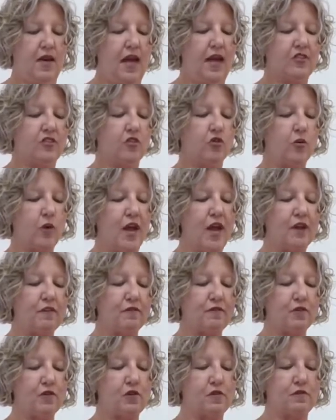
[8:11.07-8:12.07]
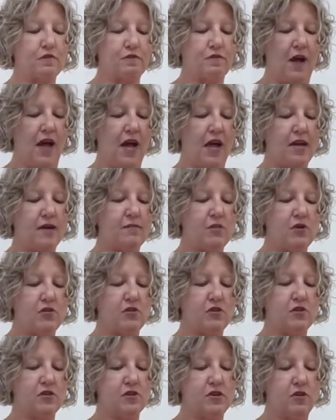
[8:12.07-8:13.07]
It's great for fine
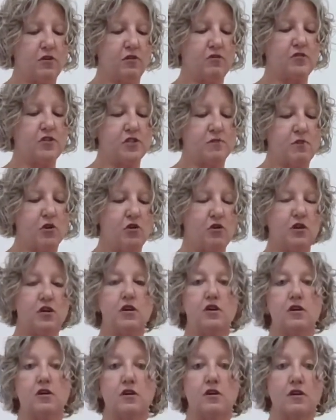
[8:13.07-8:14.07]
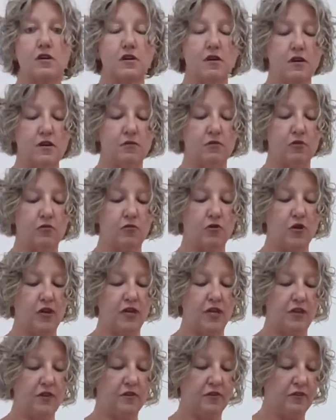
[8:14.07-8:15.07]
motor and gross motor. We're
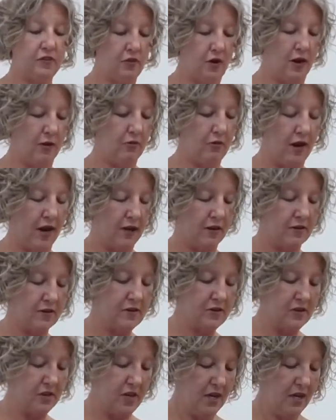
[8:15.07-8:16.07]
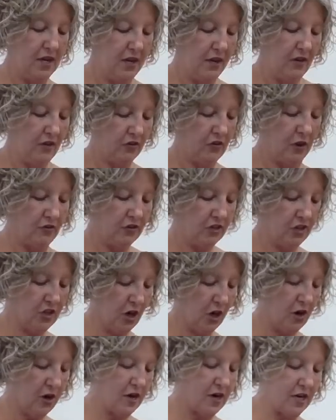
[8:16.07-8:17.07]
working those crumb crackers. So I've
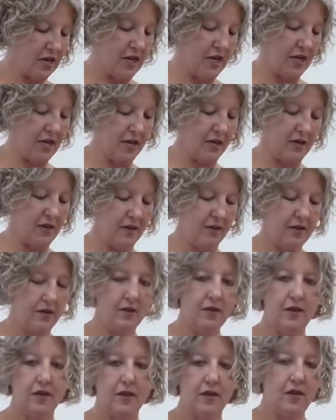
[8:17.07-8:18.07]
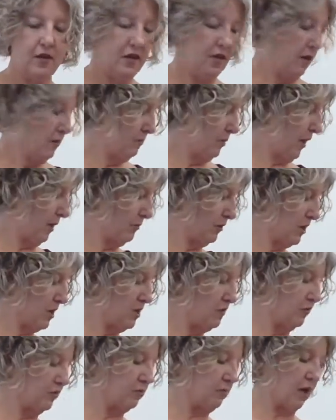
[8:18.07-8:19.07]
started it, but I'm going to
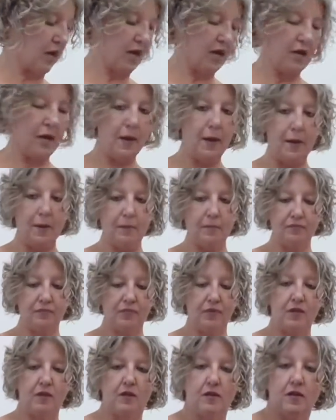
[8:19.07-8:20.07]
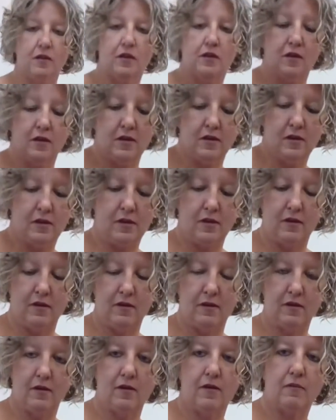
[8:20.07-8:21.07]
use my um,
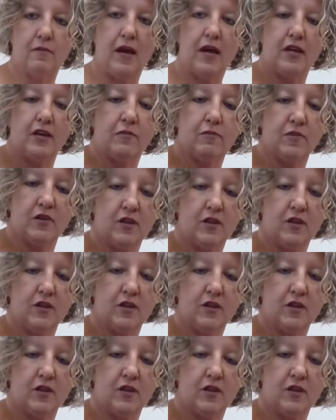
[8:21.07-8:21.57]
my